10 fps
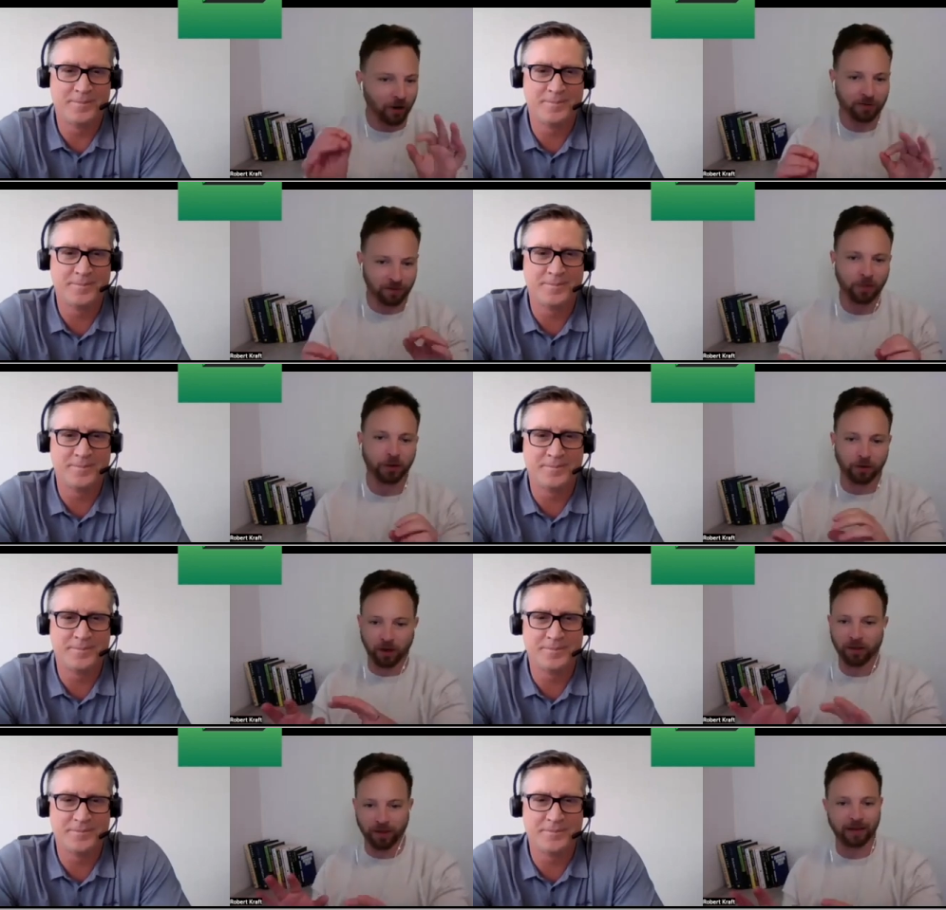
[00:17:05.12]
Speaker 1: very
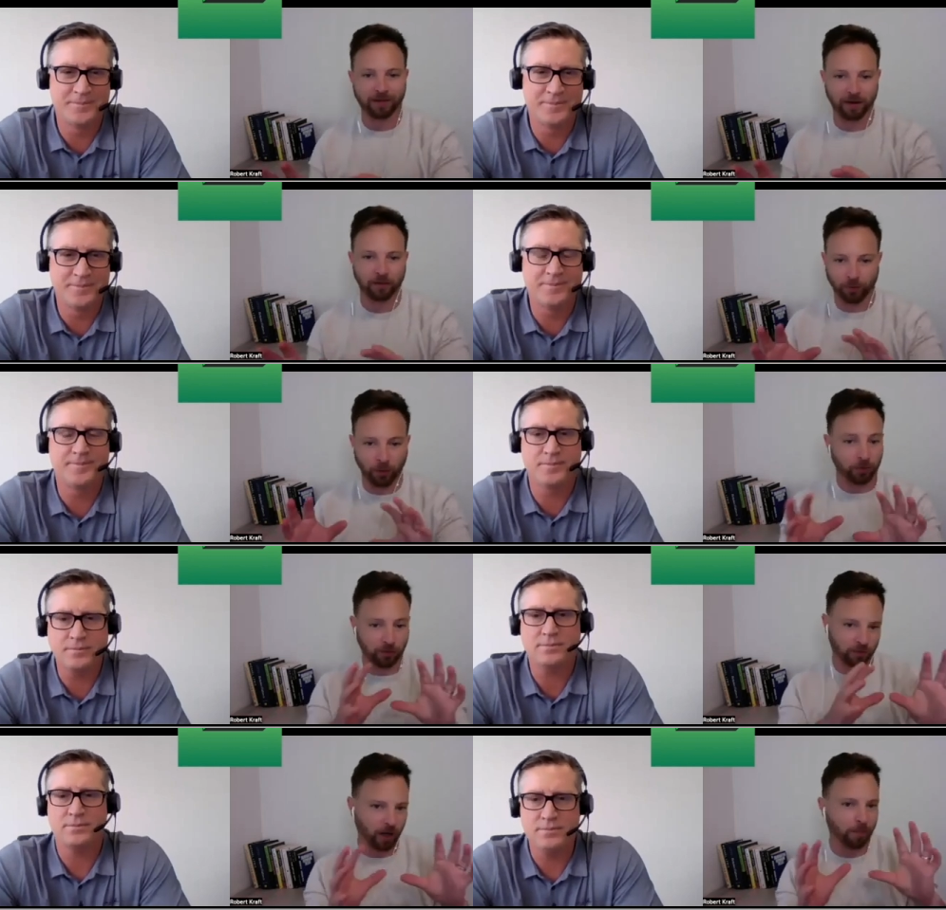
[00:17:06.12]
similarly in that sense from
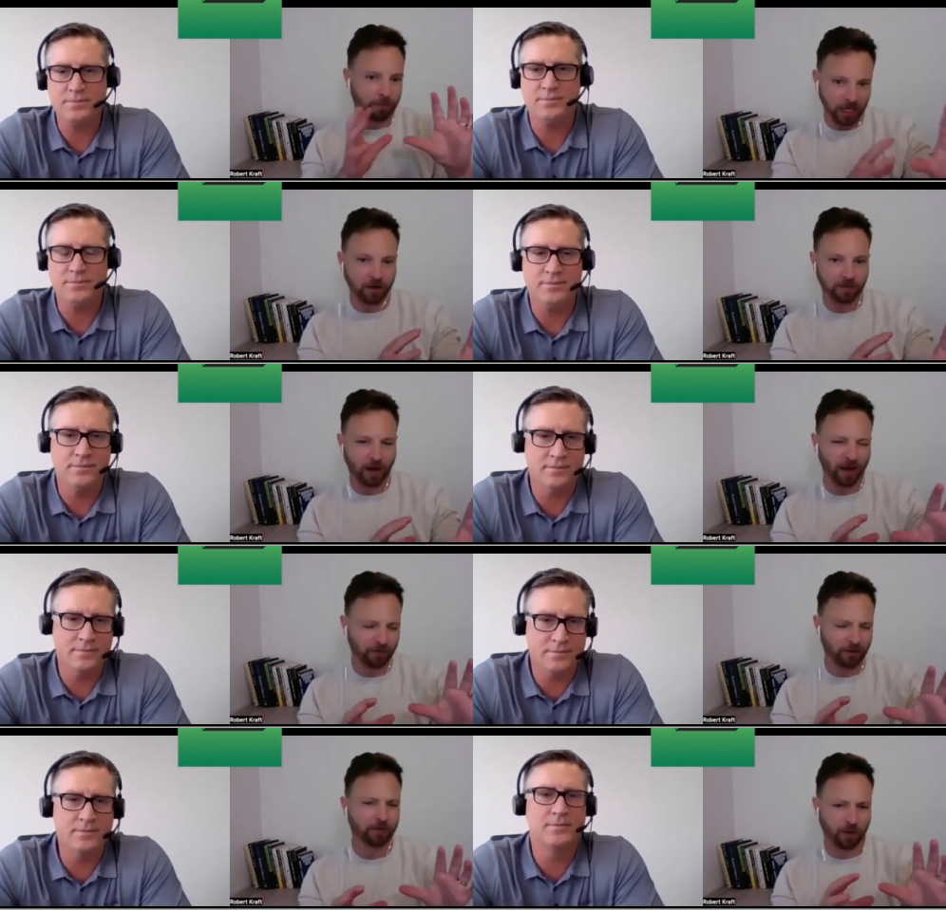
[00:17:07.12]
just like a media side
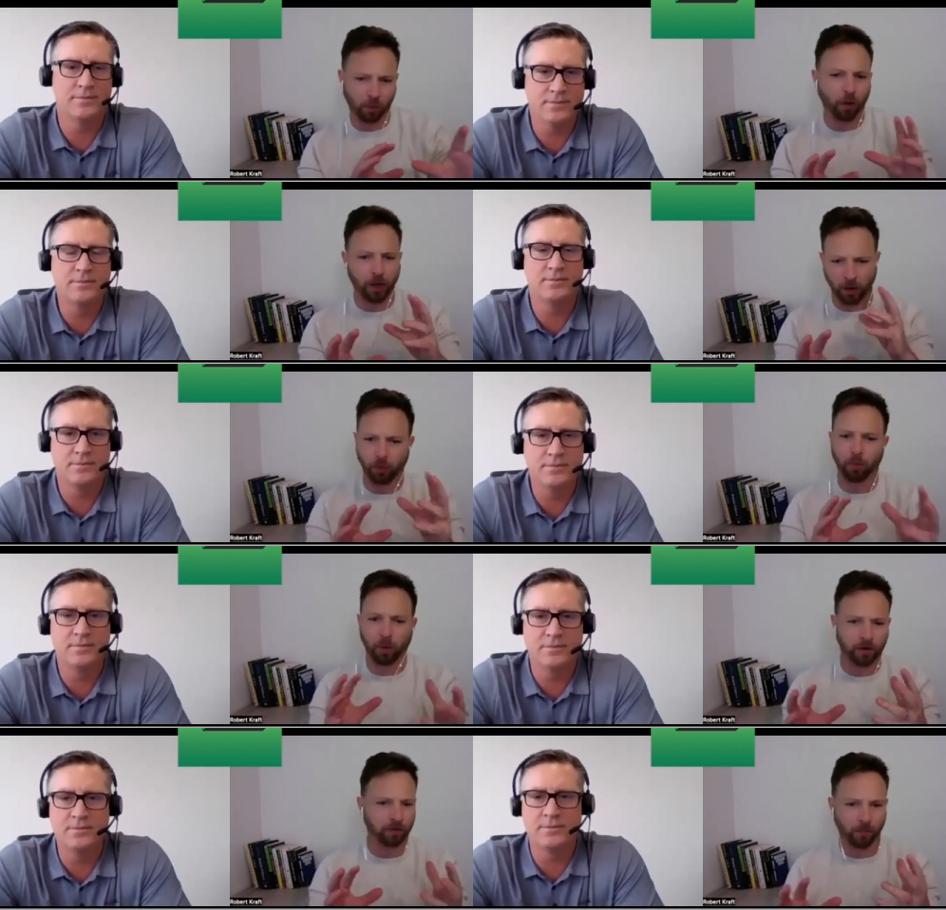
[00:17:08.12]
of things, like, well, okay, well,
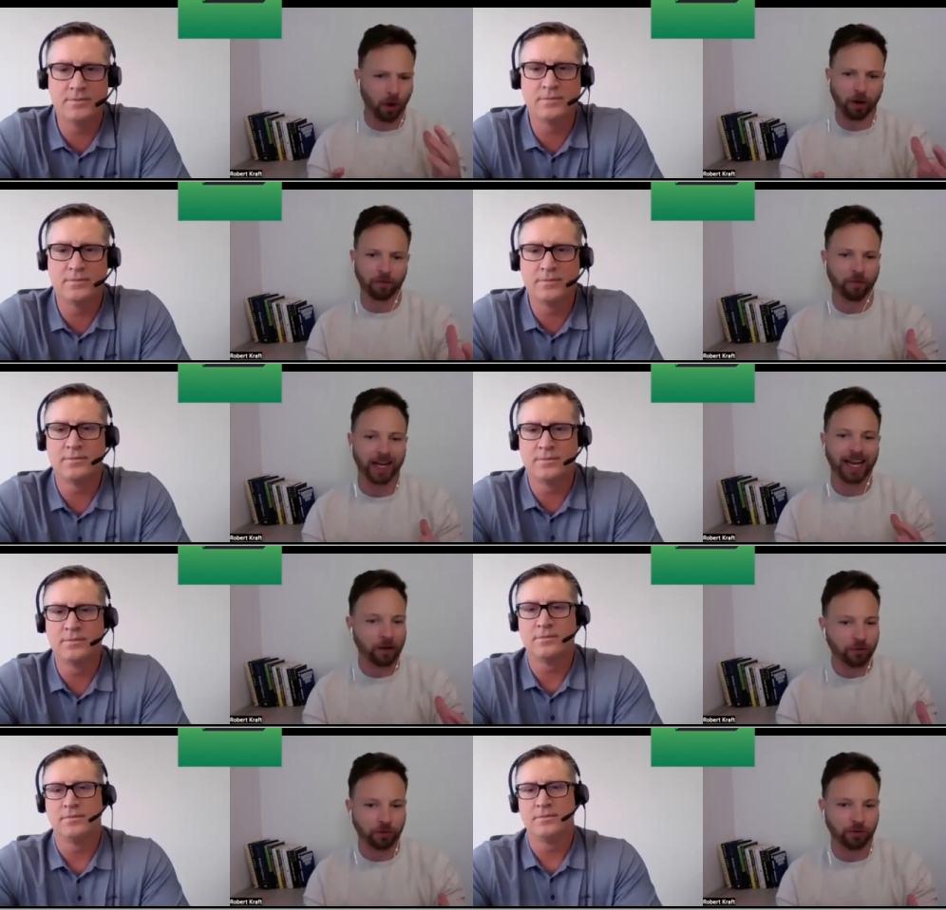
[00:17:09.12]
what is the market finding
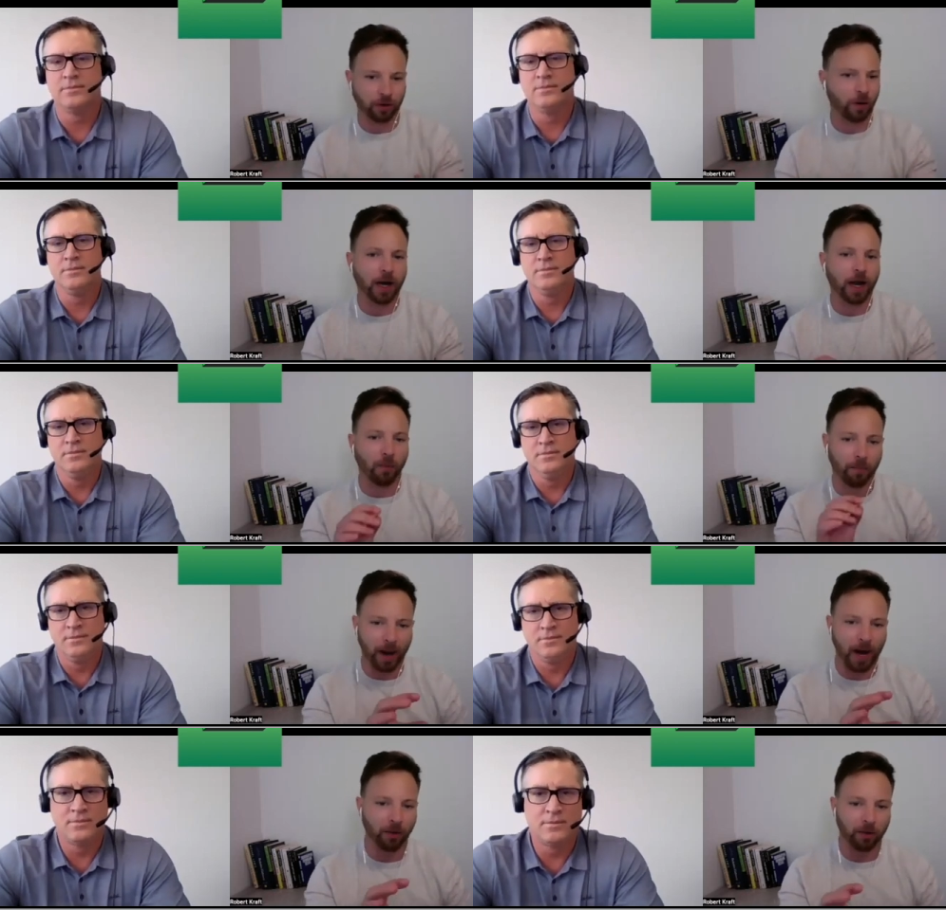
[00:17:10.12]
interesting right now
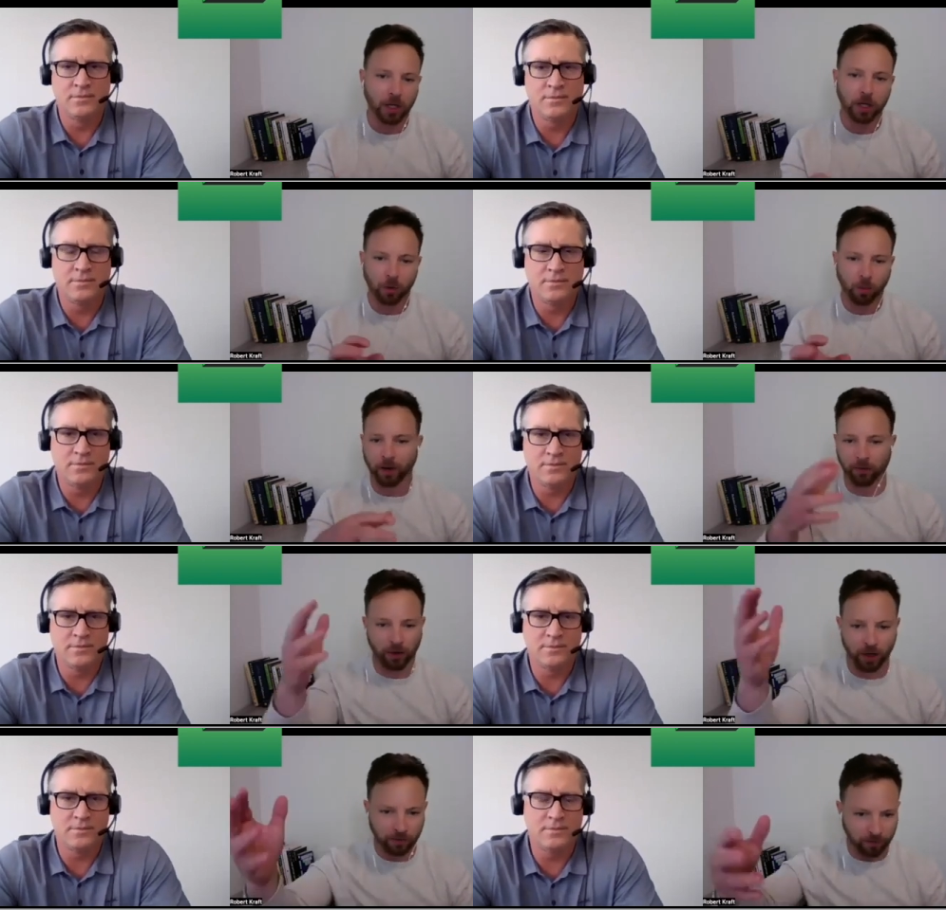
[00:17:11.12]
about whatever
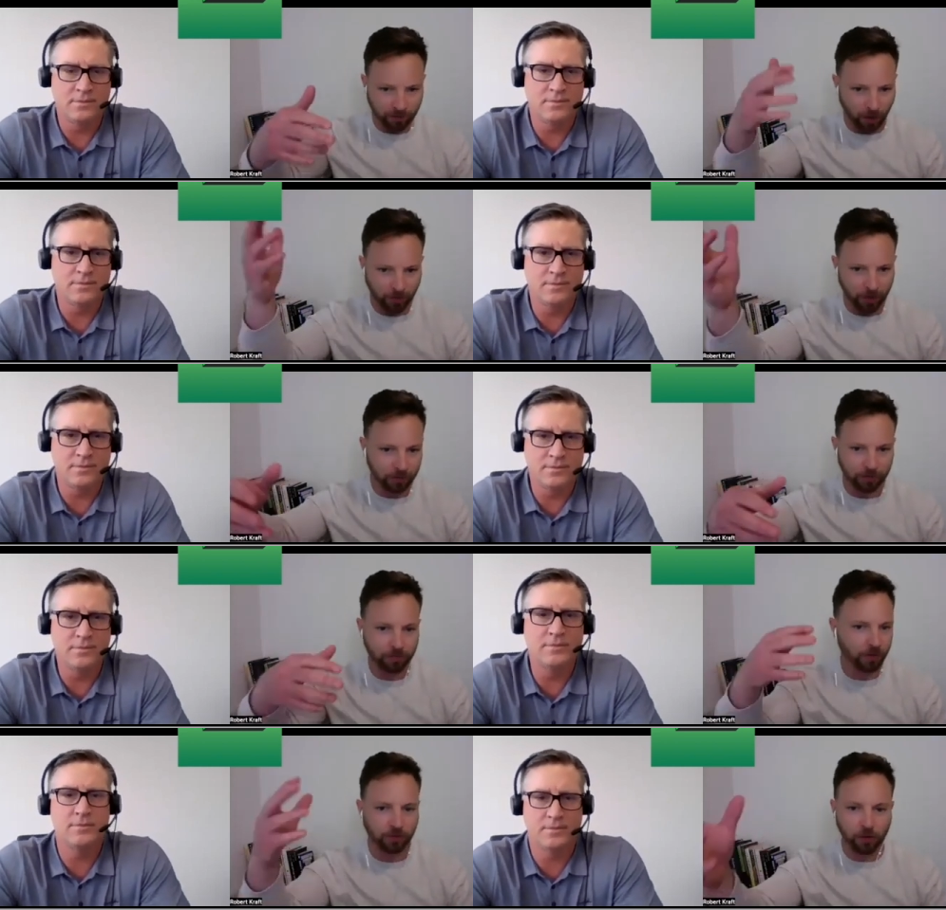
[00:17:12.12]
it is, this company,
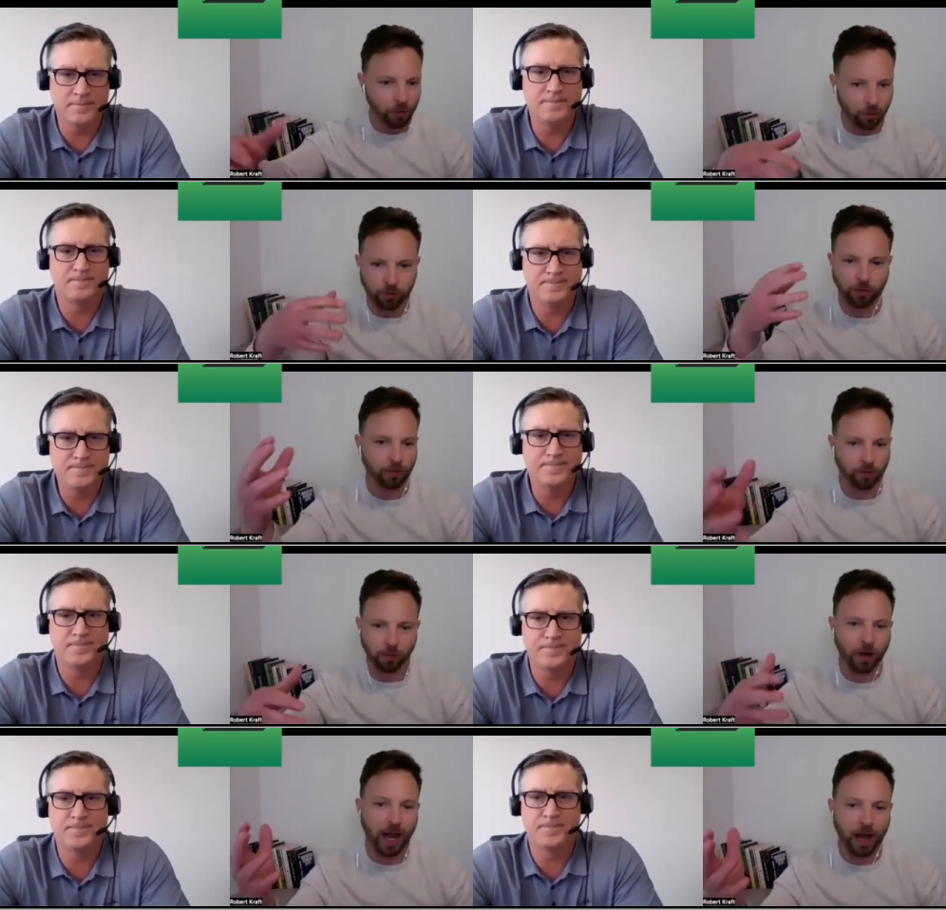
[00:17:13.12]
this news or
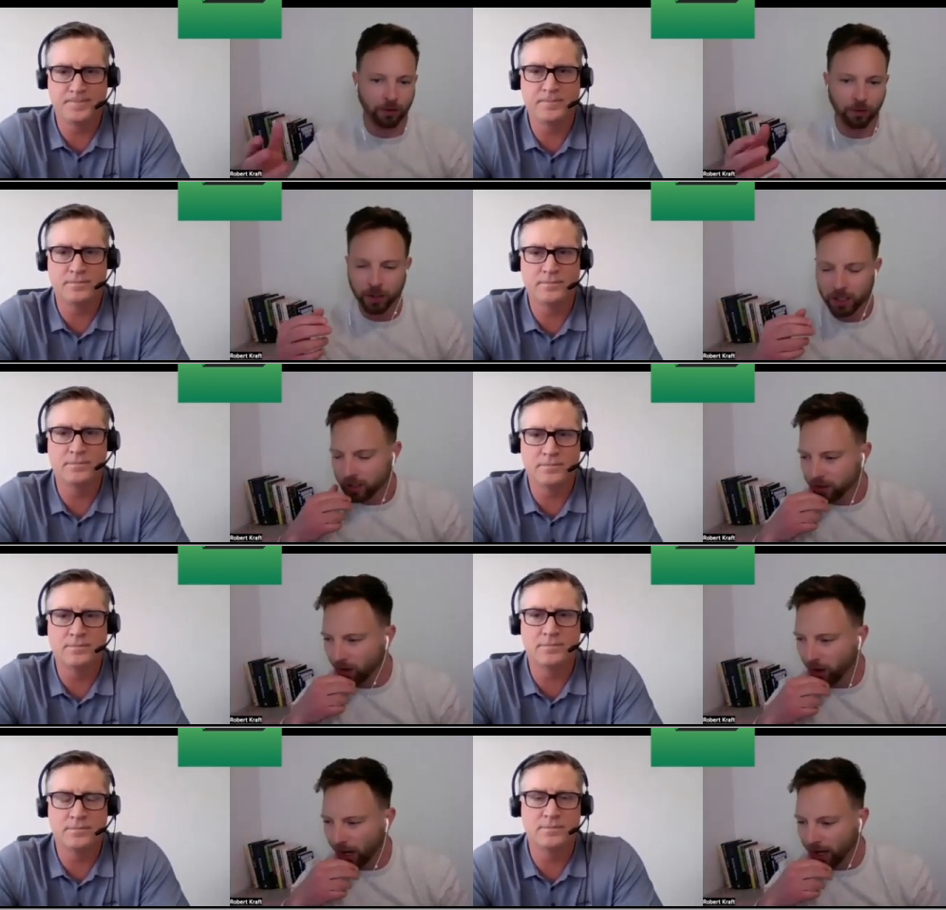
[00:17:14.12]
what have you? You
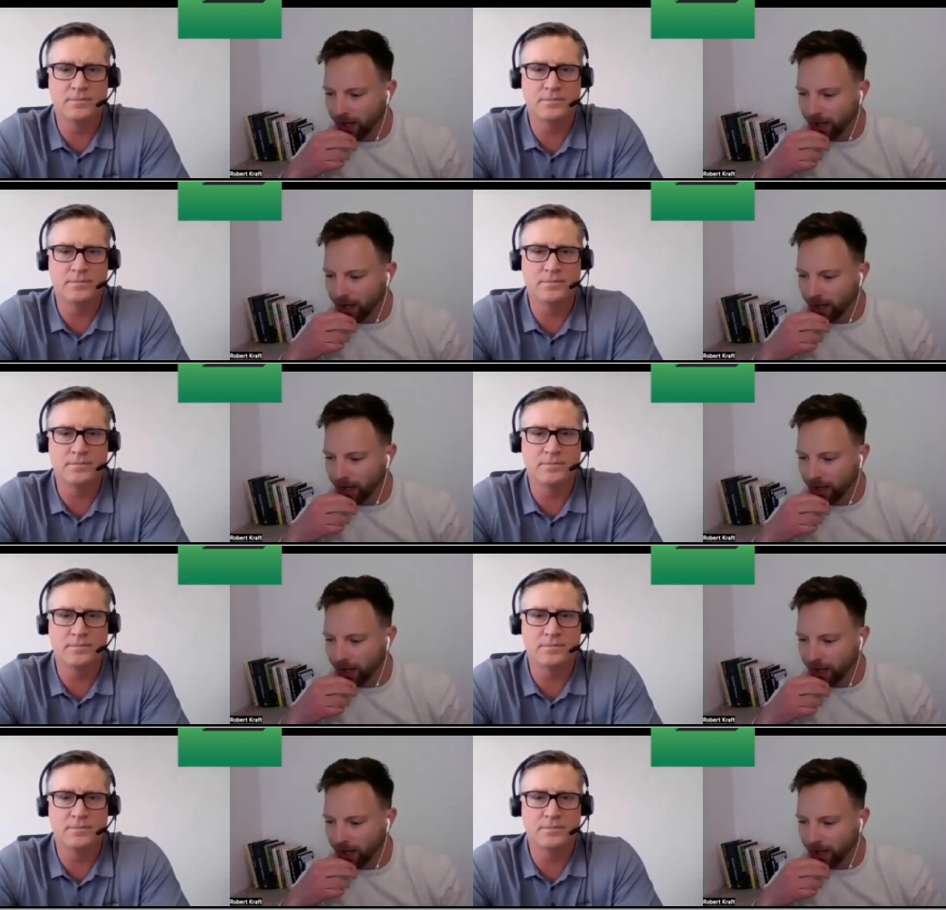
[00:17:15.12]
know,